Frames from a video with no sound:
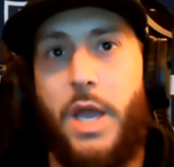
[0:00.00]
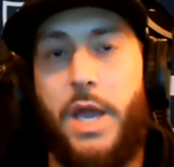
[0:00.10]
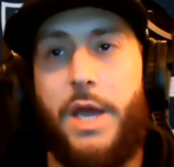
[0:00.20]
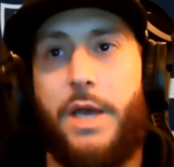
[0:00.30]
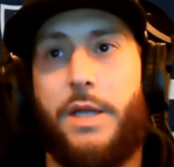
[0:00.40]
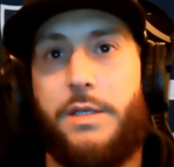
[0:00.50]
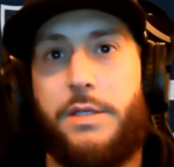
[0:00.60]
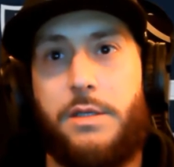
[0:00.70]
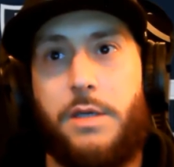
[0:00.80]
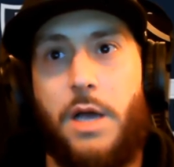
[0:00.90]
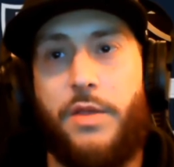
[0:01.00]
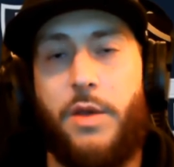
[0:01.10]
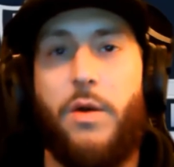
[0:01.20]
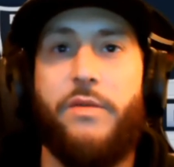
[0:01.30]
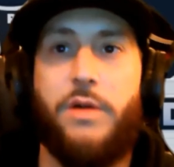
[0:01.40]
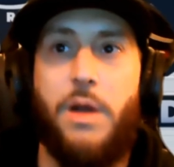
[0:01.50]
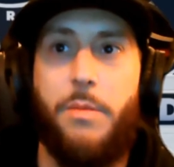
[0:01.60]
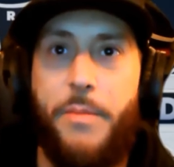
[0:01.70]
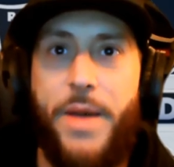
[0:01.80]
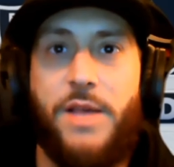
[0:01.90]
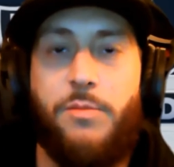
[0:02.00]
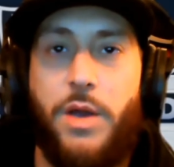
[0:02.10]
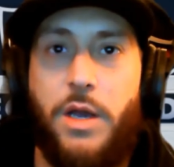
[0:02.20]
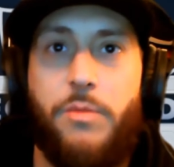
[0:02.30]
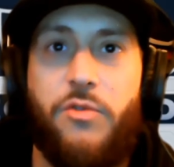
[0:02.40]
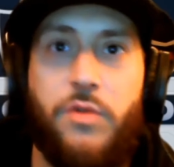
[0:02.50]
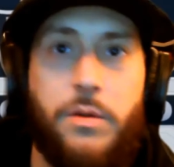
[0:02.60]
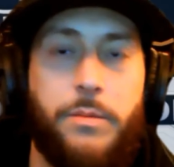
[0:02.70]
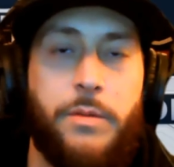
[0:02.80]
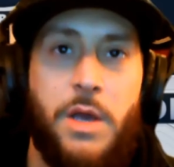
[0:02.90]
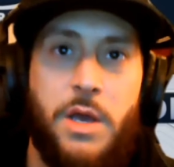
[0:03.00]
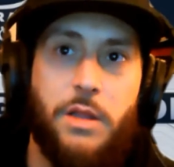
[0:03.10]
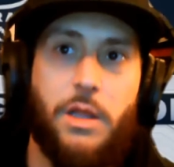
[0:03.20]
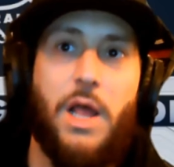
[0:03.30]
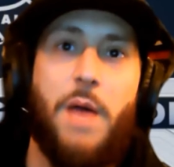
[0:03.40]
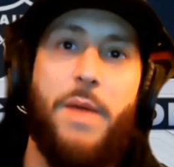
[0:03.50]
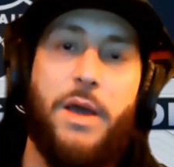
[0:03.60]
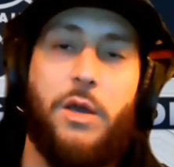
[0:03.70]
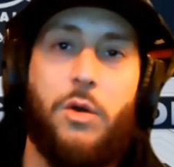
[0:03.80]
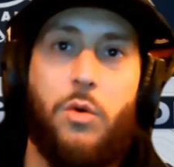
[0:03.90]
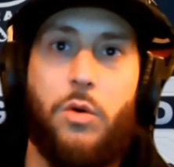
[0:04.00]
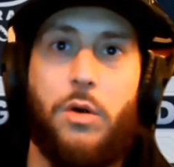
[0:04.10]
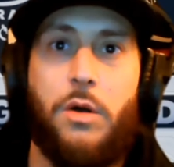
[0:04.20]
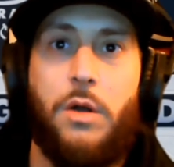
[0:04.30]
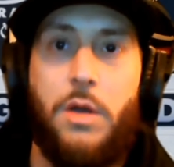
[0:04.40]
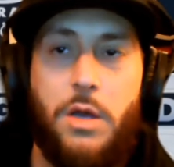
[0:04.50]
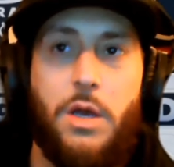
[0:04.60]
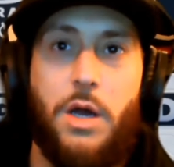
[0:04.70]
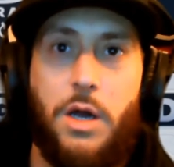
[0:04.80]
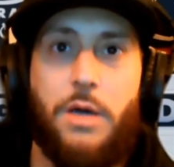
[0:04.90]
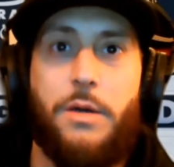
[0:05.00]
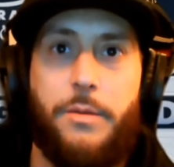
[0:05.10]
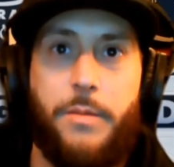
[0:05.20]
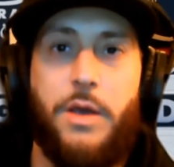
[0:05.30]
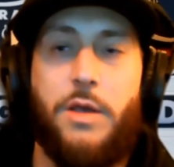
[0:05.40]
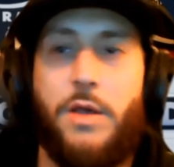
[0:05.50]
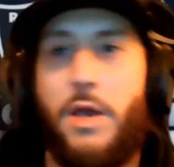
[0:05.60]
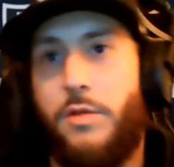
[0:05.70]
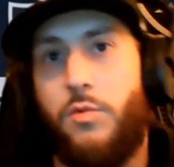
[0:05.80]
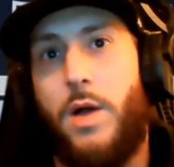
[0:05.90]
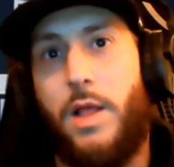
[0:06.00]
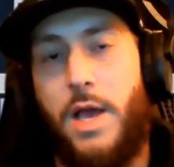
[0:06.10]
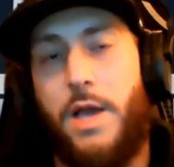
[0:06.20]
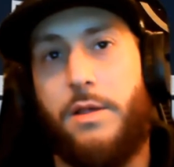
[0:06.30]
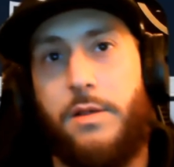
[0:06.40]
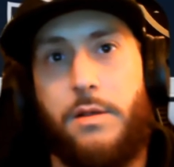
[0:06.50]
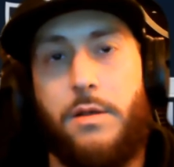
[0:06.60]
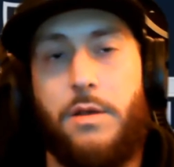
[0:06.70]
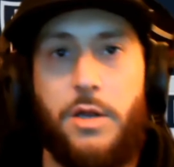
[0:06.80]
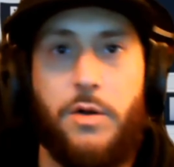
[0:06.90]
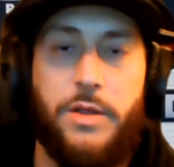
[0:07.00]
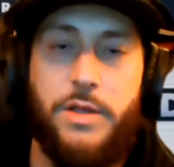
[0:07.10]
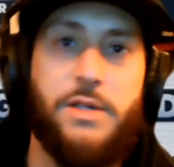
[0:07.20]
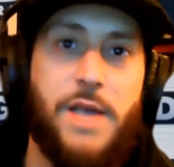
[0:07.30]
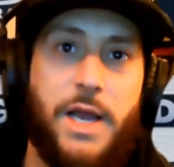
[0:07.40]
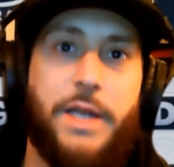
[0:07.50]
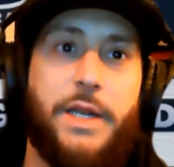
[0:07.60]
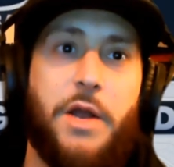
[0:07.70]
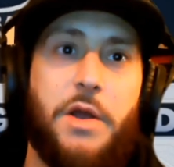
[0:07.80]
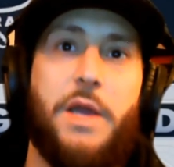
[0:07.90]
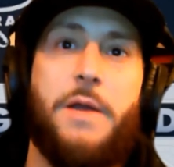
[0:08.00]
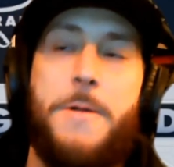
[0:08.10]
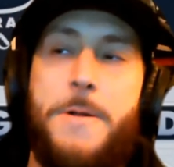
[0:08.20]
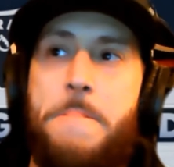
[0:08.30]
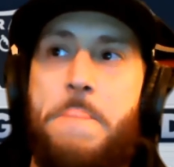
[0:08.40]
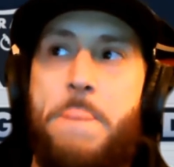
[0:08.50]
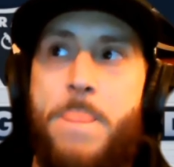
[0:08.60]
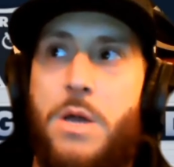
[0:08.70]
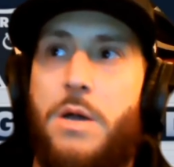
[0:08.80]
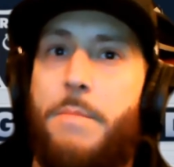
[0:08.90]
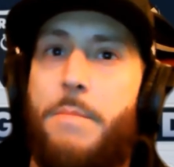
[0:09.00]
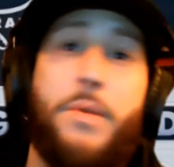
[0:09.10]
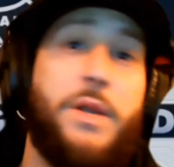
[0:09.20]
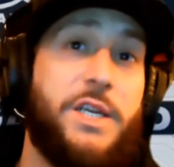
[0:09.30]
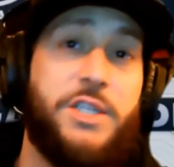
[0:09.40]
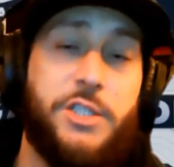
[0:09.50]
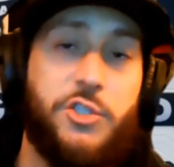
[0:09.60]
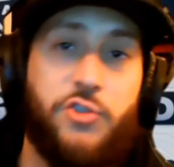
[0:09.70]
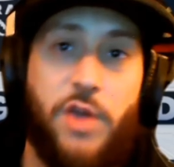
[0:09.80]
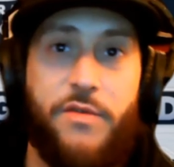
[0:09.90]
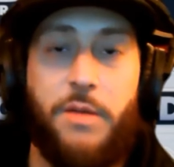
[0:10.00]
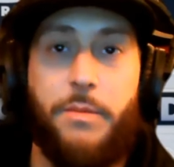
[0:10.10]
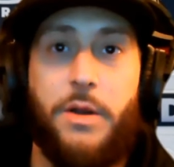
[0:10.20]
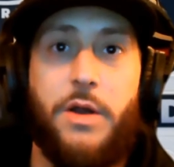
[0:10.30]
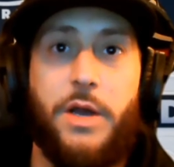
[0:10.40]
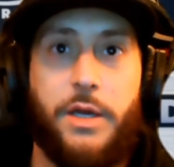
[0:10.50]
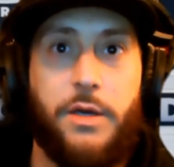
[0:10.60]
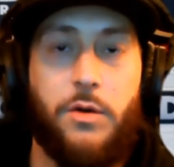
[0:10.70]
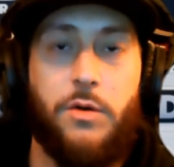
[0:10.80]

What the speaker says: And I think we'll have a couple pass breakups from the linebacking core, as well as, in the secondary. My prediction is Trayvon Merrick